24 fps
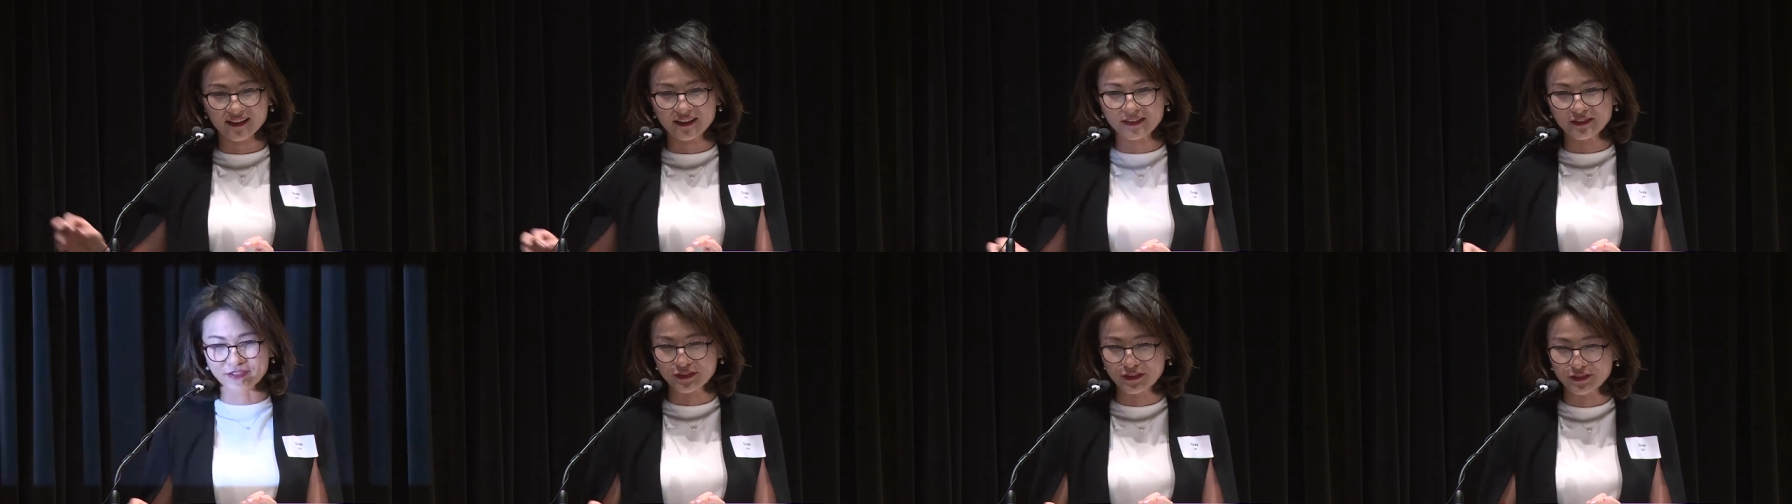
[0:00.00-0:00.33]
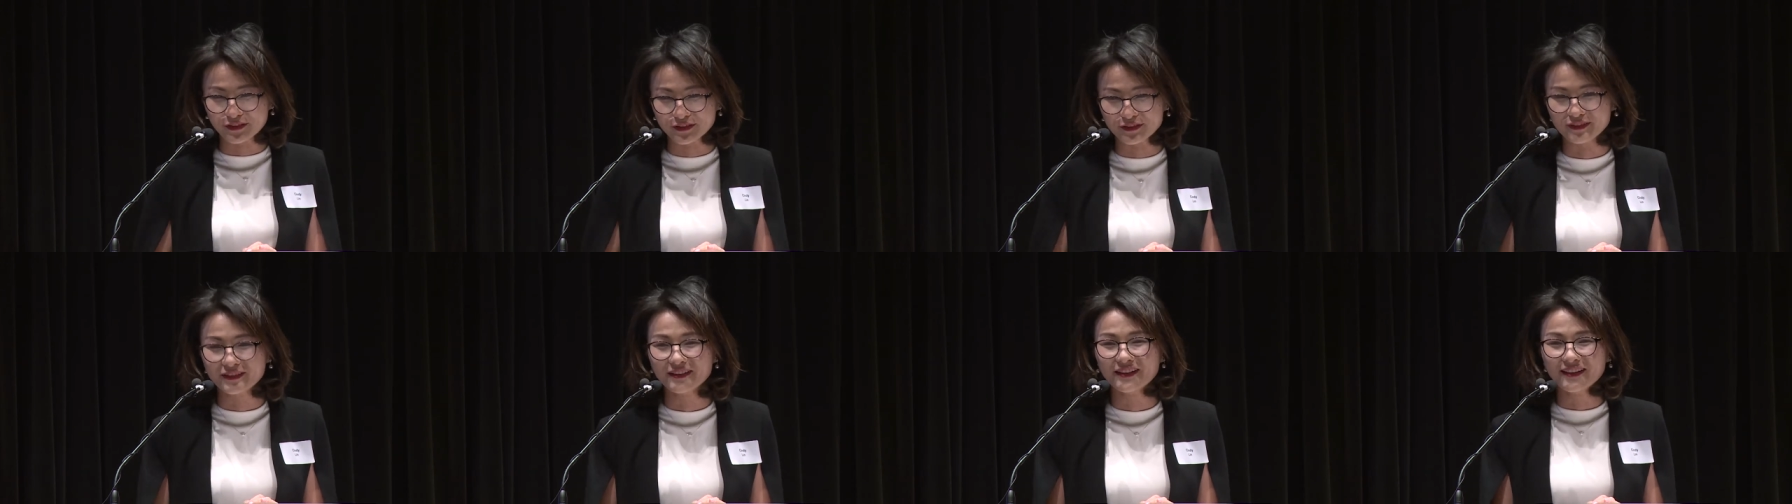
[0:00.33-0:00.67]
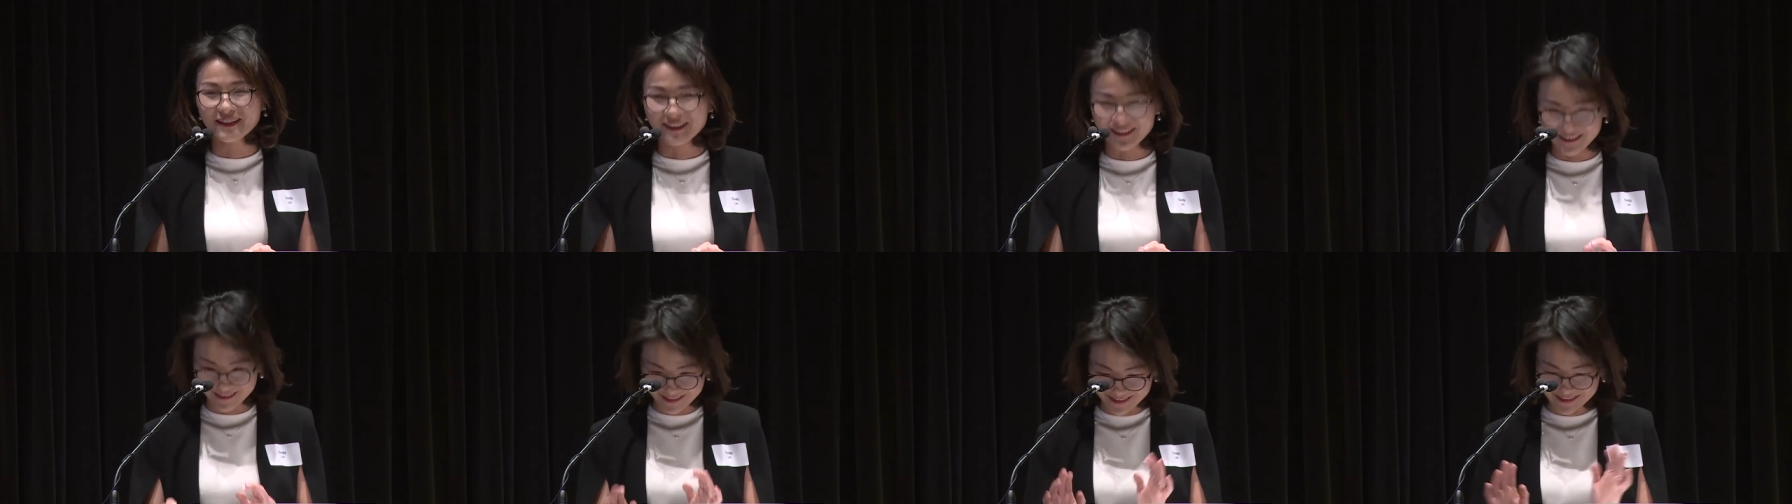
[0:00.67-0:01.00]
into
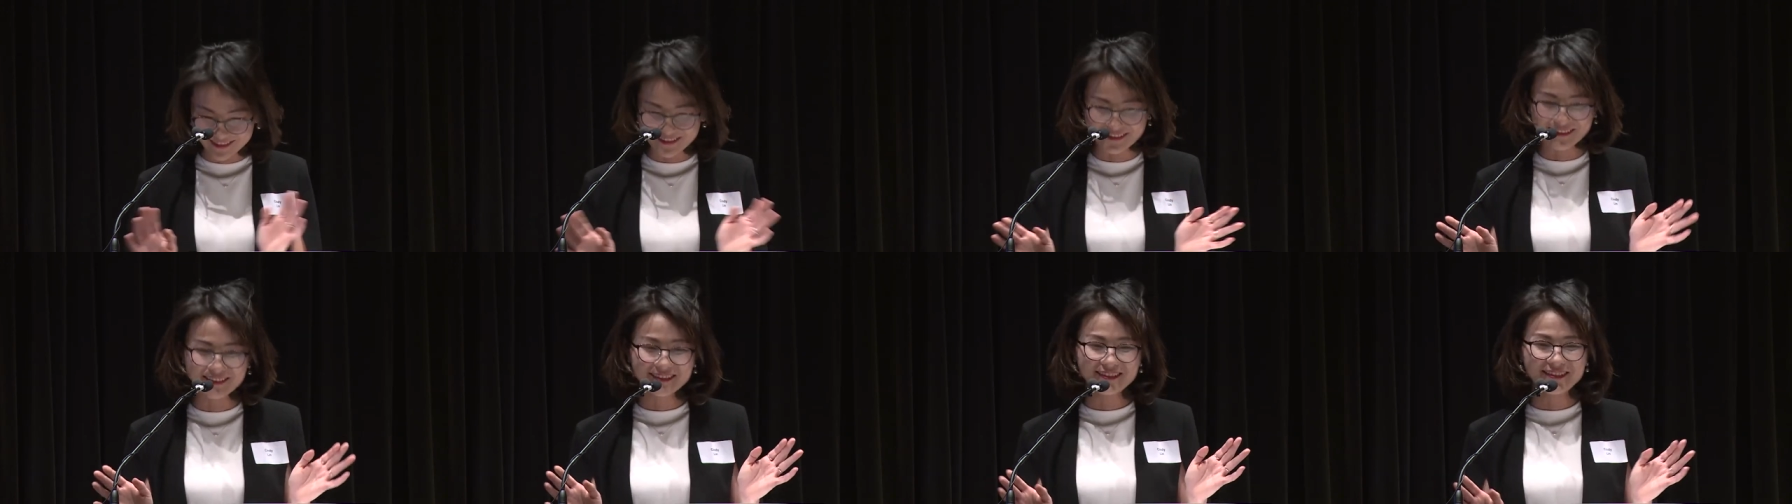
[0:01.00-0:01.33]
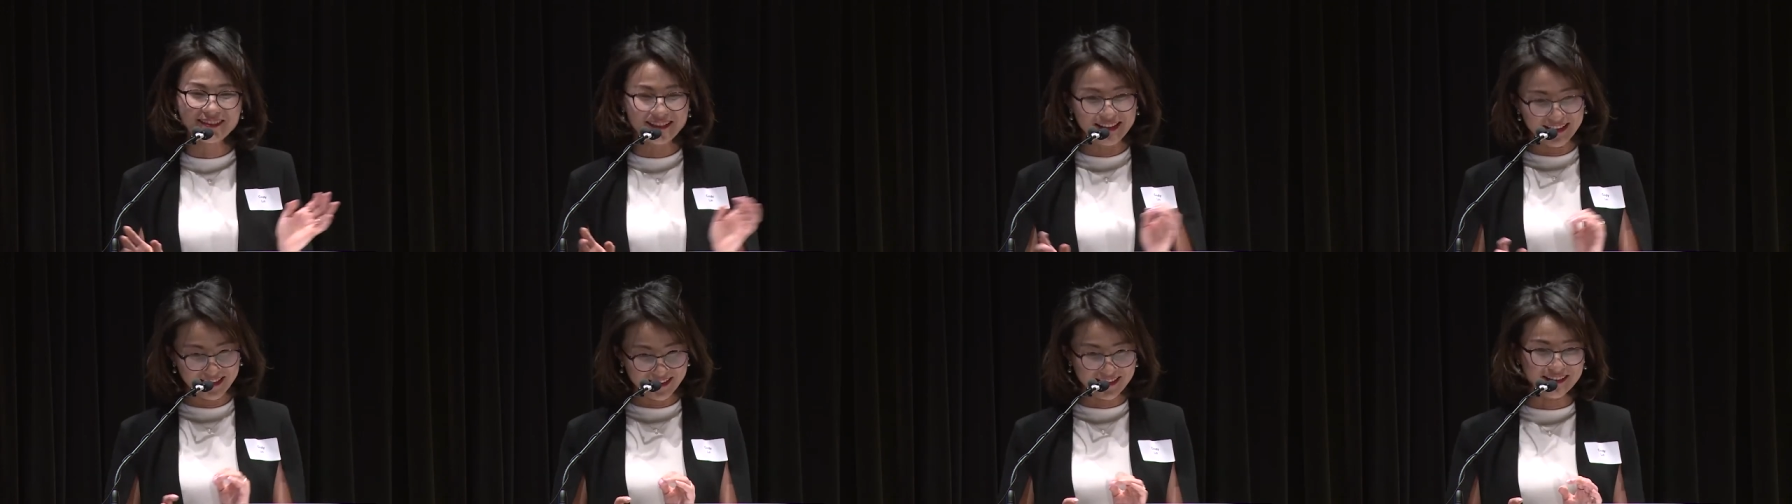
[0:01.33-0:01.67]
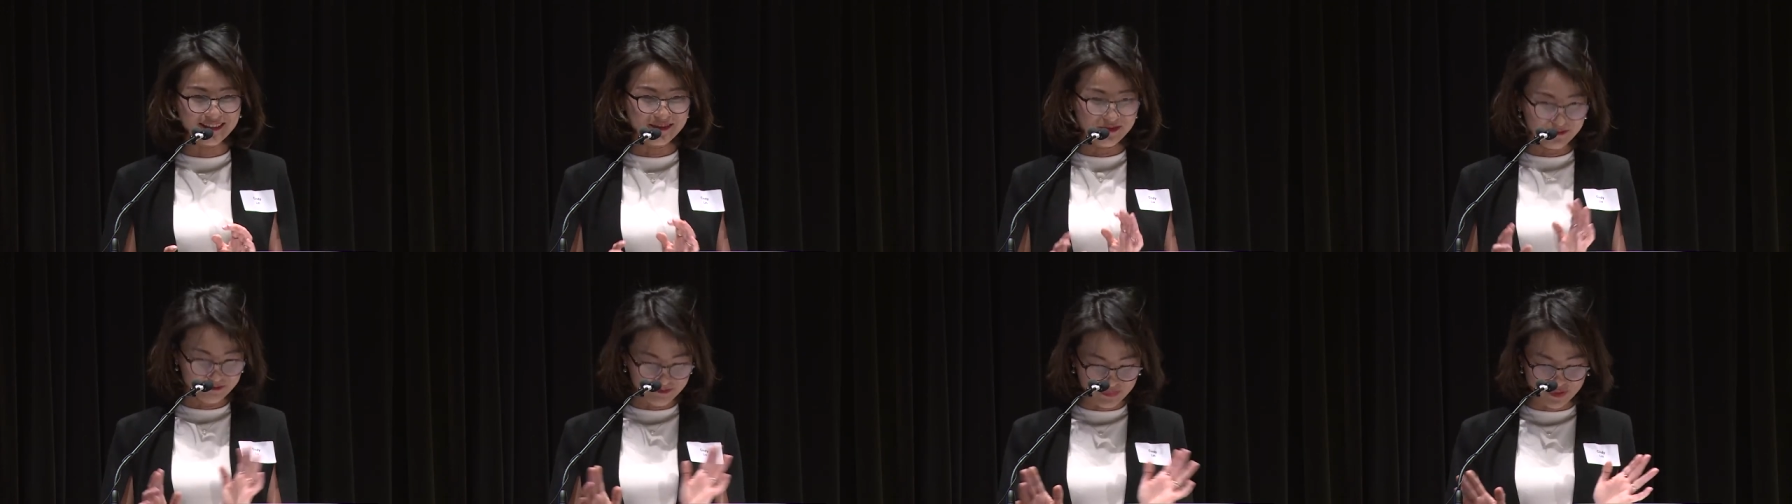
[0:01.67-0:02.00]

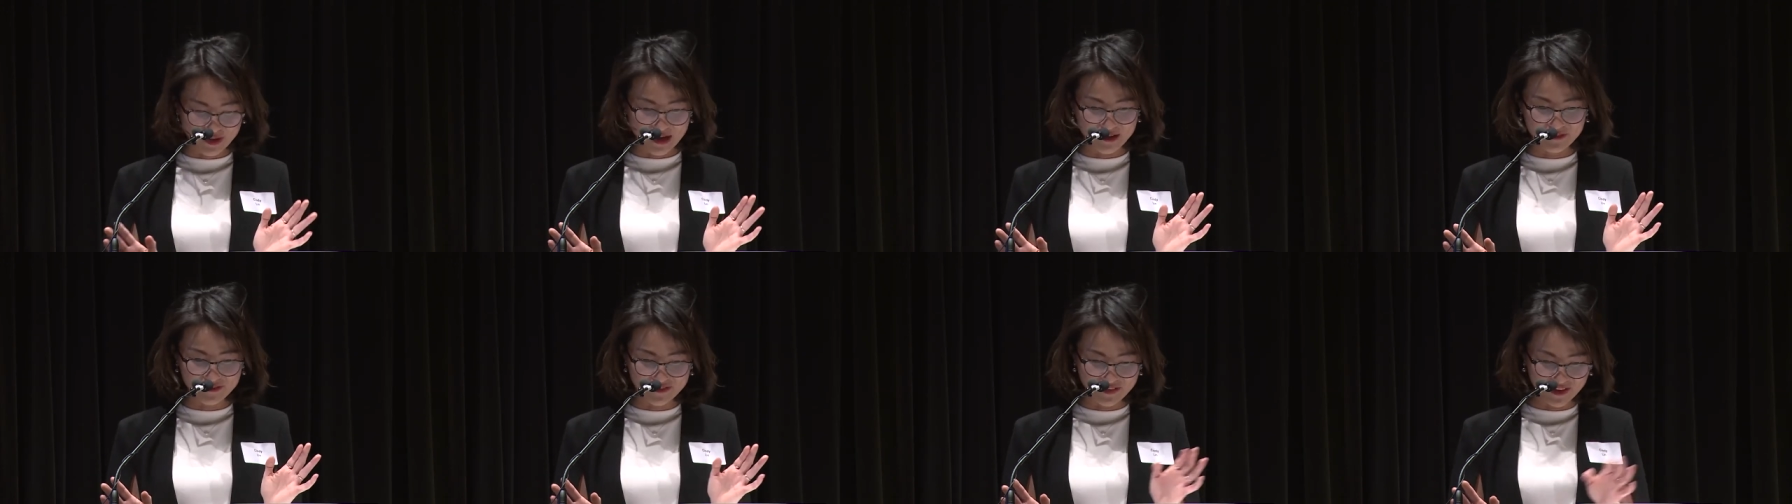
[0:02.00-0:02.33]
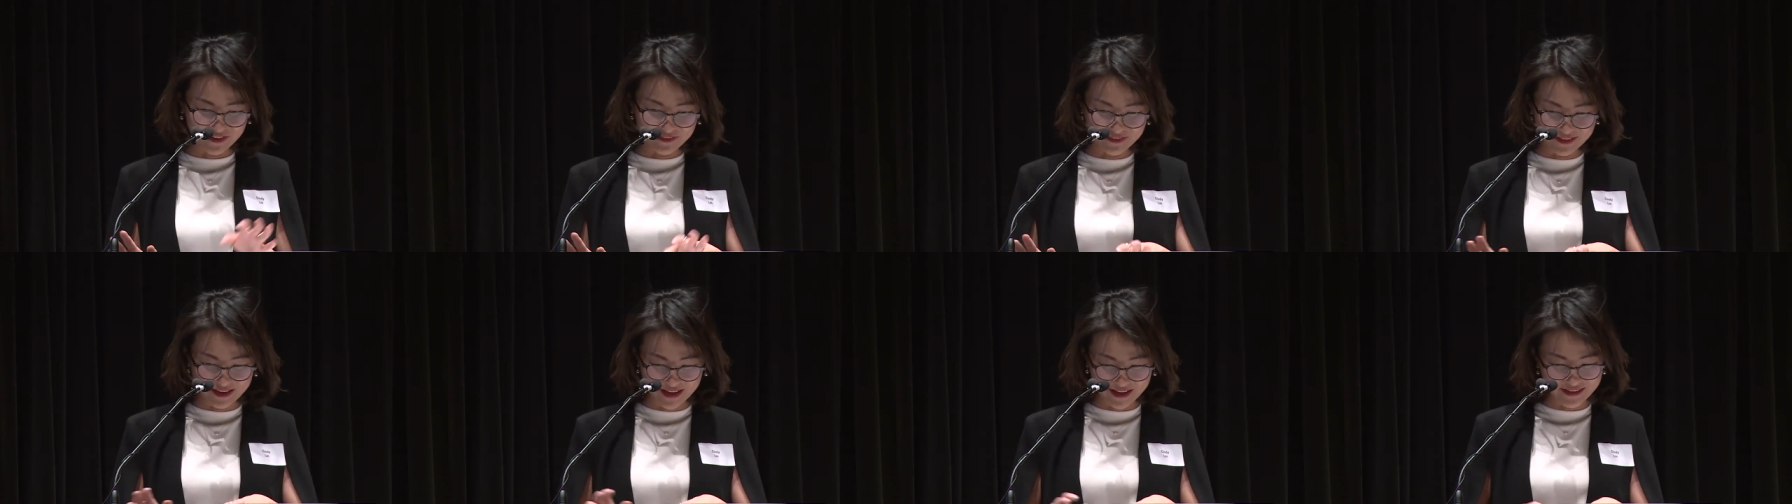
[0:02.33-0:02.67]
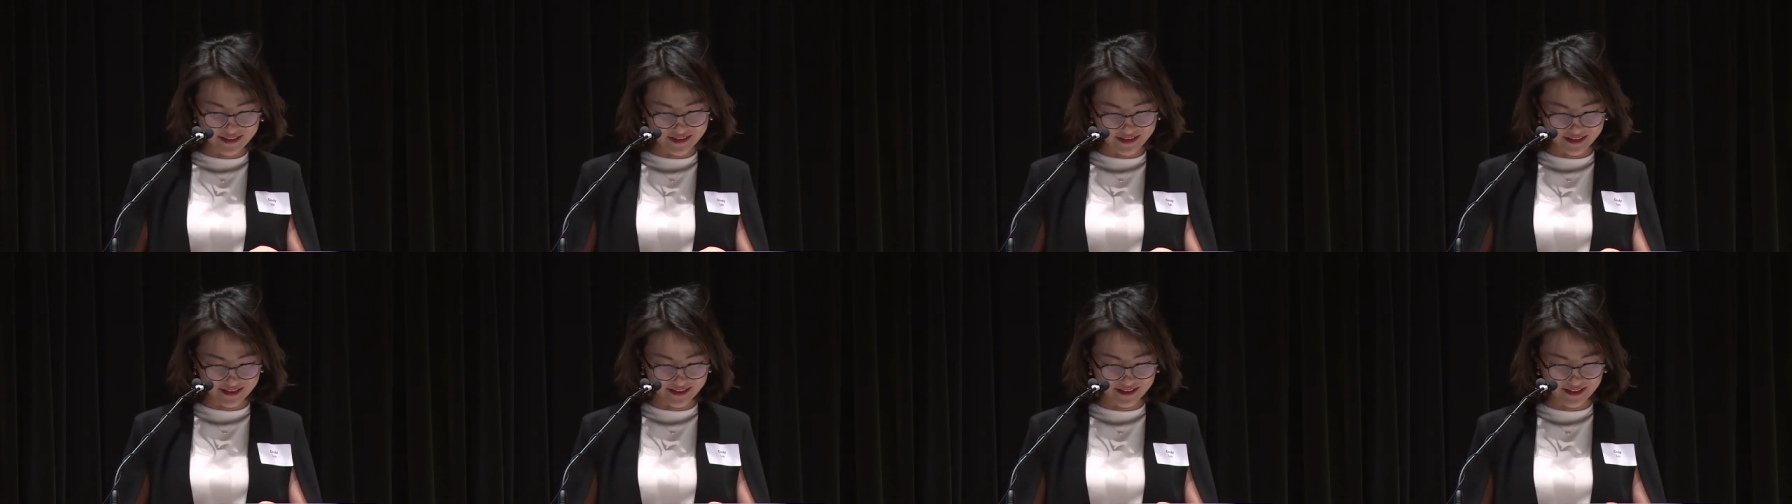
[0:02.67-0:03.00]
the brain
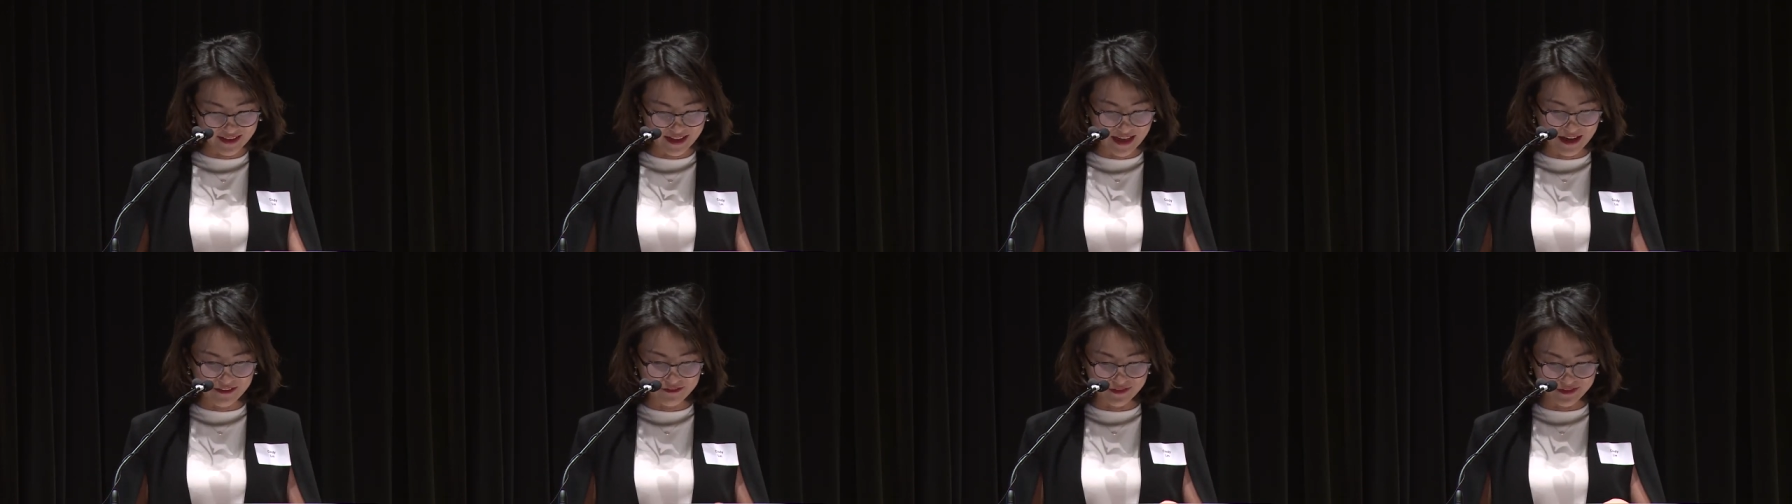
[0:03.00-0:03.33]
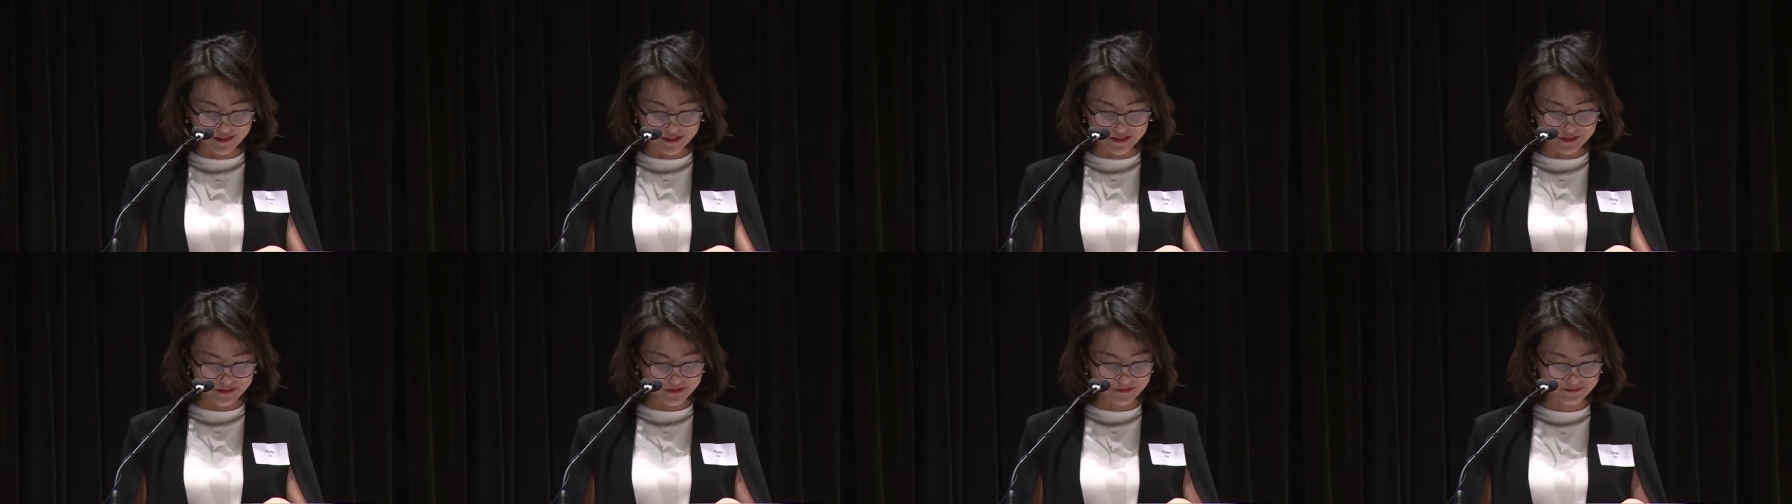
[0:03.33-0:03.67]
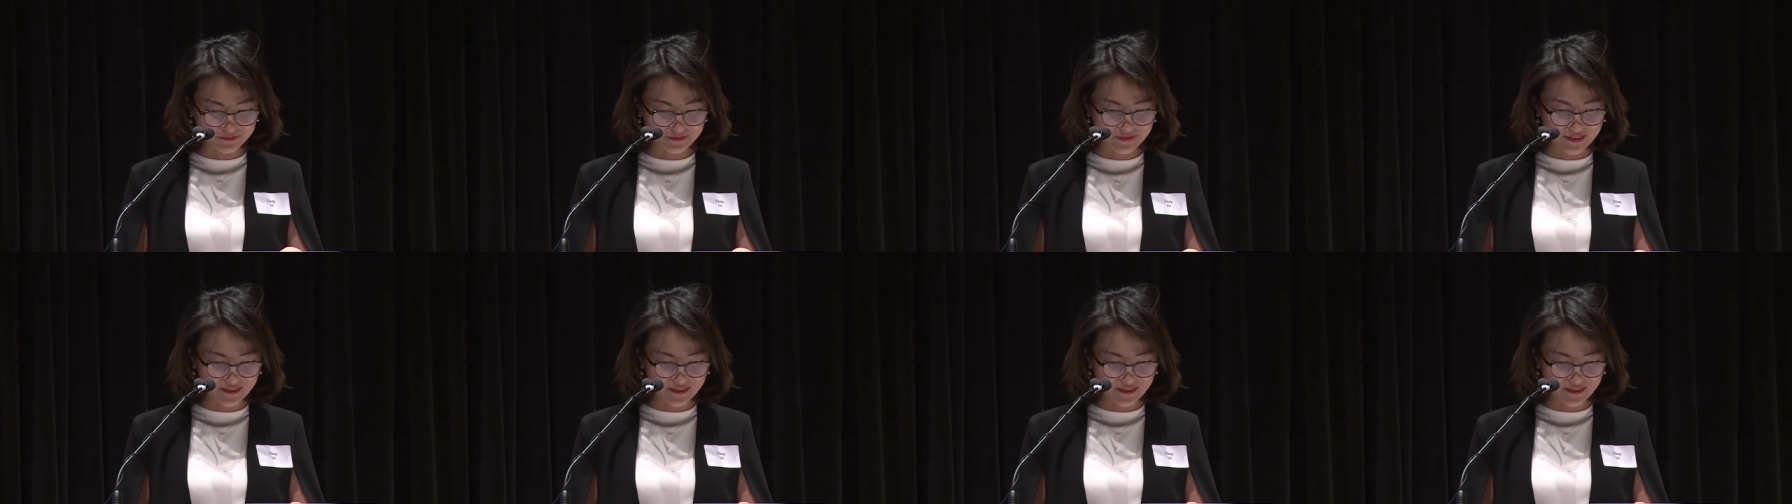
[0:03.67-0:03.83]
foundation avenue.